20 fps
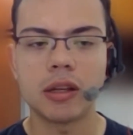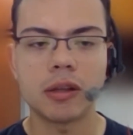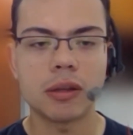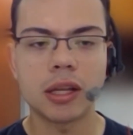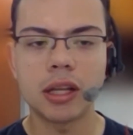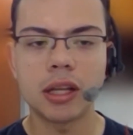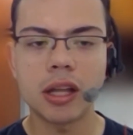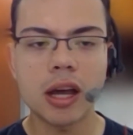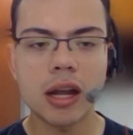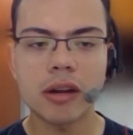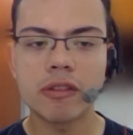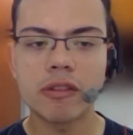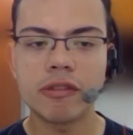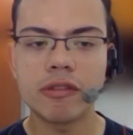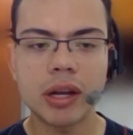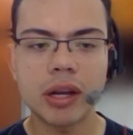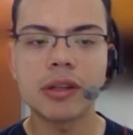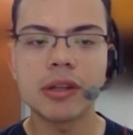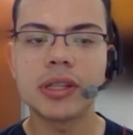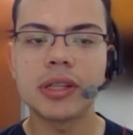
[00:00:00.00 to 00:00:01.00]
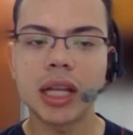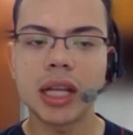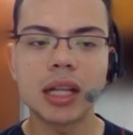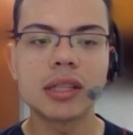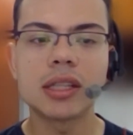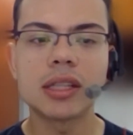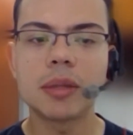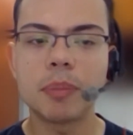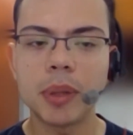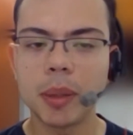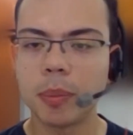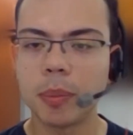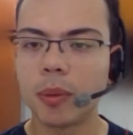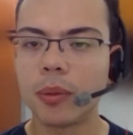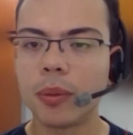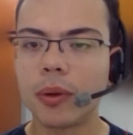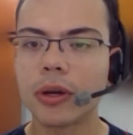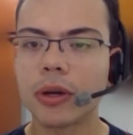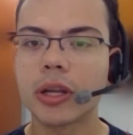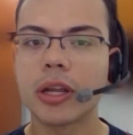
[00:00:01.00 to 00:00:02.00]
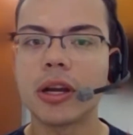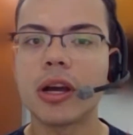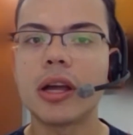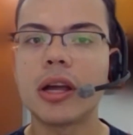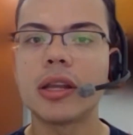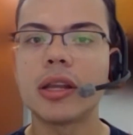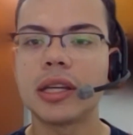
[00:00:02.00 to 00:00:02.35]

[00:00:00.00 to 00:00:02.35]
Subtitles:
a lot of very talented people working on